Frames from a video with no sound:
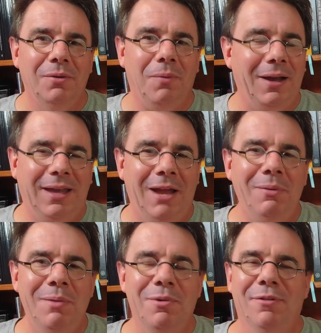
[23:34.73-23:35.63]
Why can't
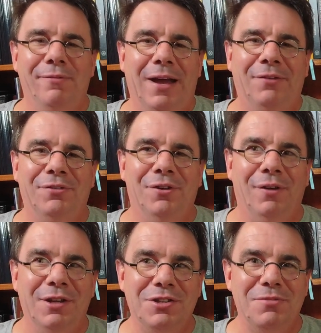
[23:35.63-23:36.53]
we move faster?
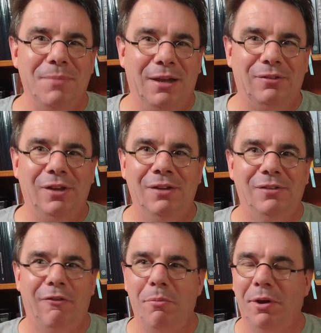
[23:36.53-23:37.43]
It just makes
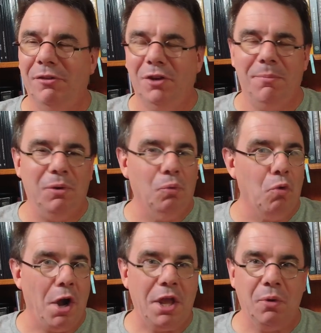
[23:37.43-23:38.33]
sense. Everybody's going to be
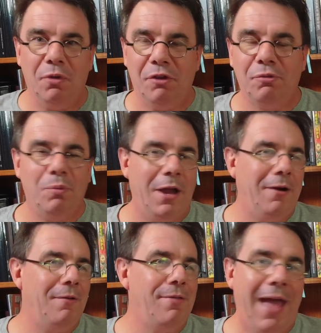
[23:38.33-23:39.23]
running this way
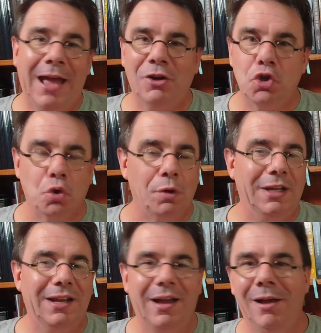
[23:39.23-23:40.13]
or that
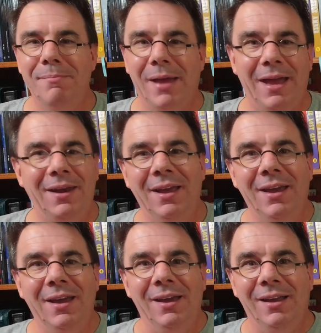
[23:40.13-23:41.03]
during combat.
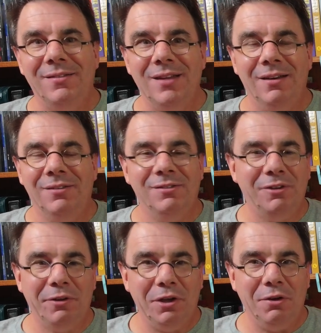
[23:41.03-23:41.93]
It's not
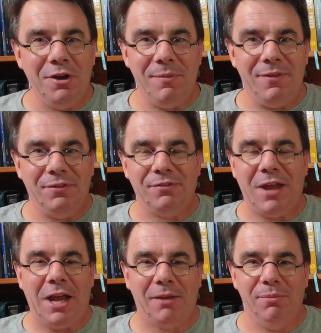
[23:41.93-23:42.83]
necessarily going to be this
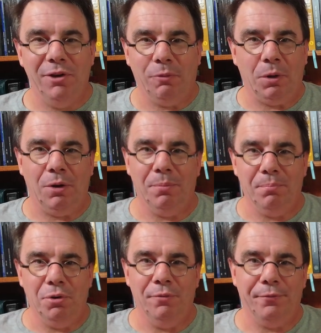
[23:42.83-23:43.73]
static move where we go
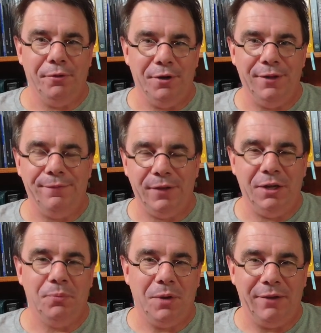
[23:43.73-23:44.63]
move 30
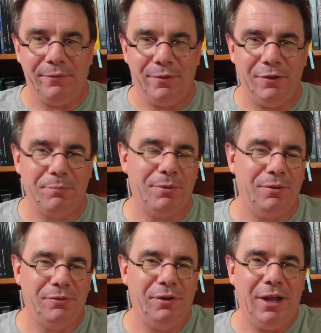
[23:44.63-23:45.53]
feet, wait for this
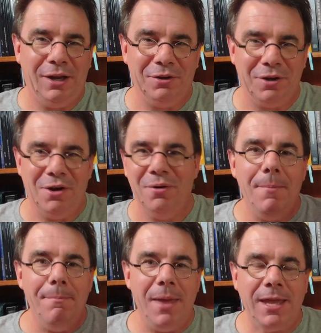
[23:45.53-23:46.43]
person, and go
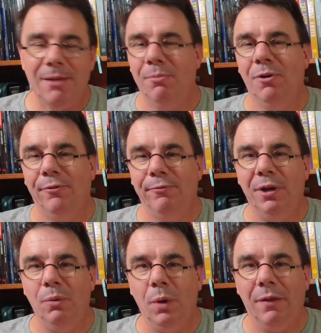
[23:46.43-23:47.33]
make it more
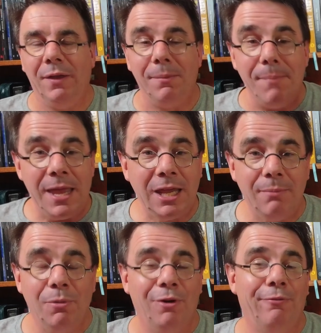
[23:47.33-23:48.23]
freewheeling, make
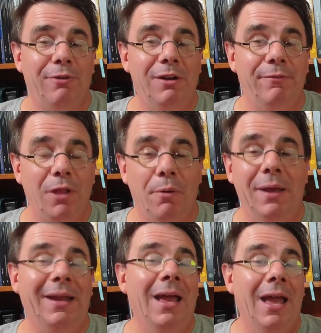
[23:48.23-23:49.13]
it more free
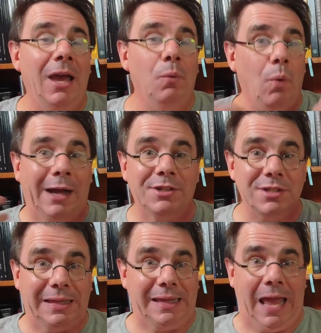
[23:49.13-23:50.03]
flowing, and watch
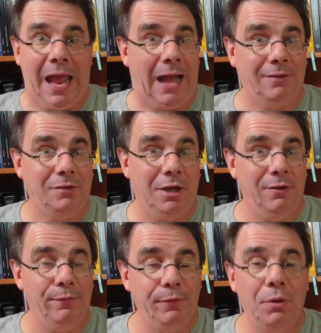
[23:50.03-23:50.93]
the chaos
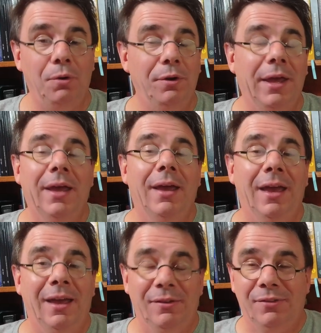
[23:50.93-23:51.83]
unfold
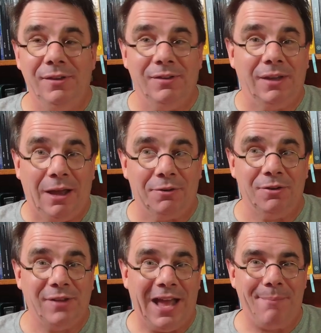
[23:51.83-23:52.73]
as these
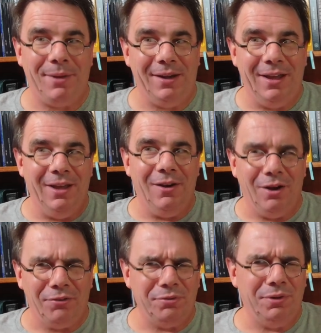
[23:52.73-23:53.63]
encounters happen.
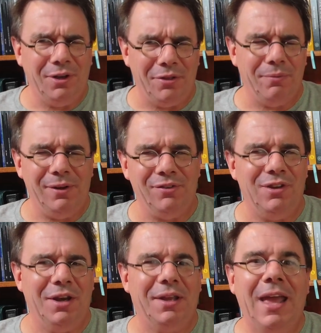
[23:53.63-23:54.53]
Also, another reason,
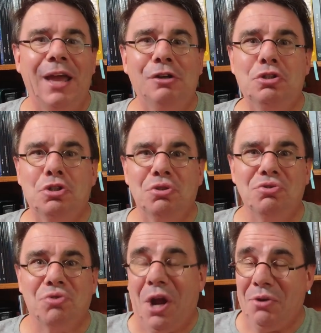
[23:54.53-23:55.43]
yet again, to
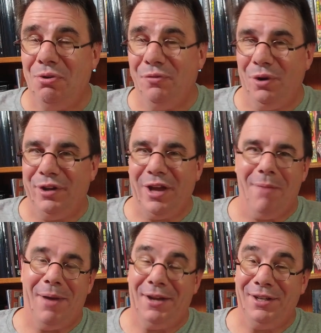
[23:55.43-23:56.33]
try to avoid
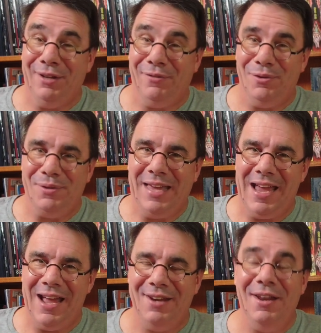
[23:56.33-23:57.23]
combat if you
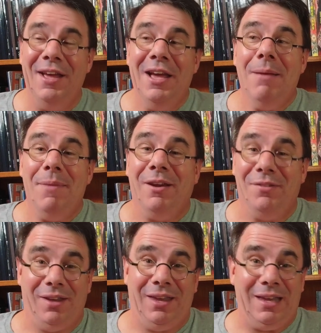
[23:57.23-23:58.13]
can,
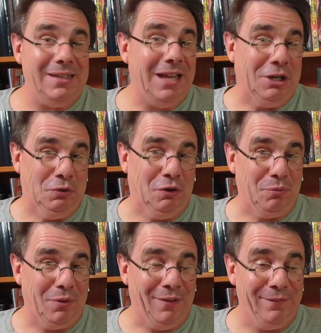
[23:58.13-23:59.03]
because it can get dangerous
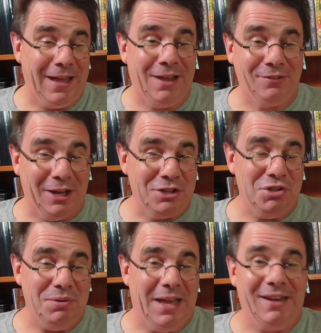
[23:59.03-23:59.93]
really fast as
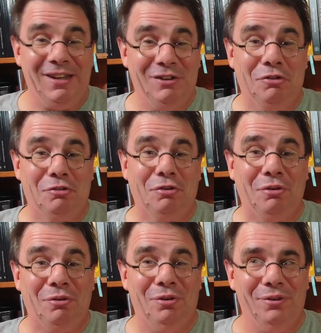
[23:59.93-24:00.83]
you get
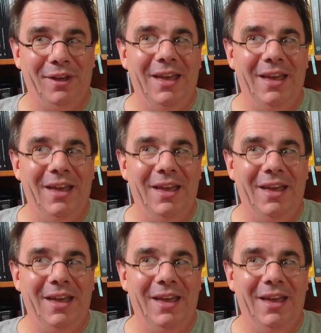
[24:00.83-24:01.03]
encircled.